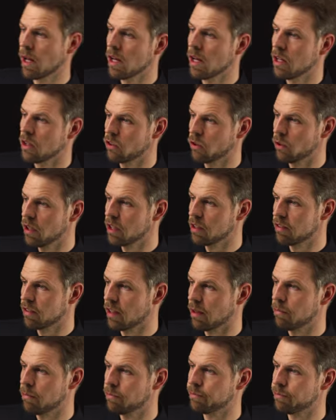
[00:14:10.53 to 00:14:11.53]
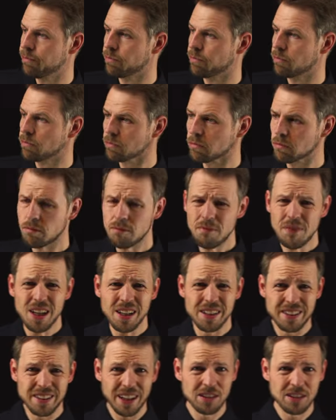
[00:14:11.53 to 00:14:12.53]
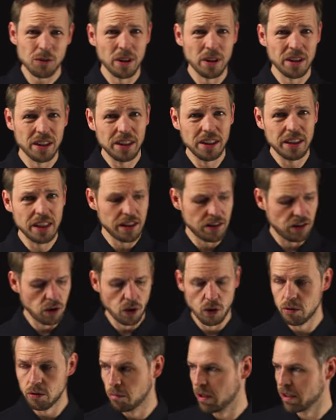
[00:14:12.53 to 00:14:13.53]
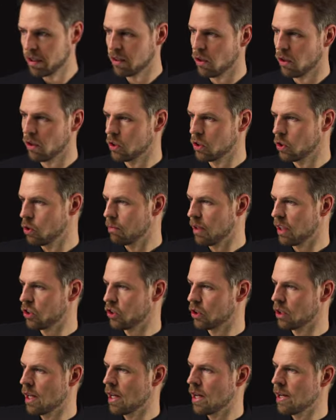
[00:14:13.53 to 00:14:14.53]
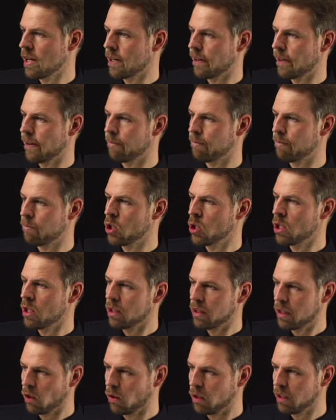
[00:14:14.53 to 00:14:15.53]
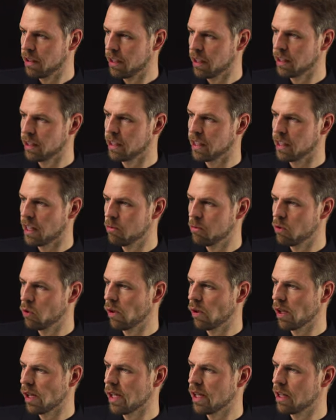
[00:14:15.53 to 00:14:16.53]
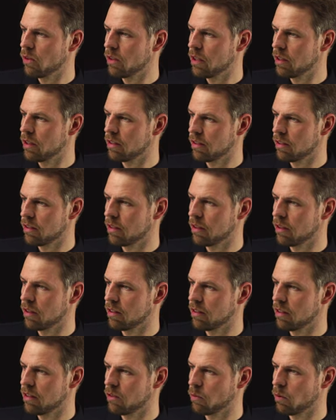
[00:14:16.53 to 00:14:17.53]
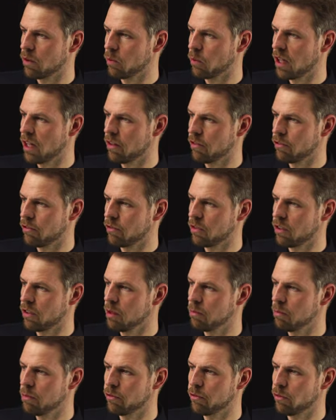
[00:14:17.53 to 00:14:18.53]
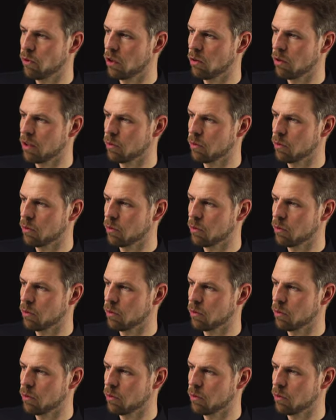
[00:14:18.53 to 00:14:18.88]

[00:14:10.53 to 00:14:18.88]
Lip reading: So here's some text where the details don't matter all too much. The only thing that I'm doing here is, this is what we have seen before, right?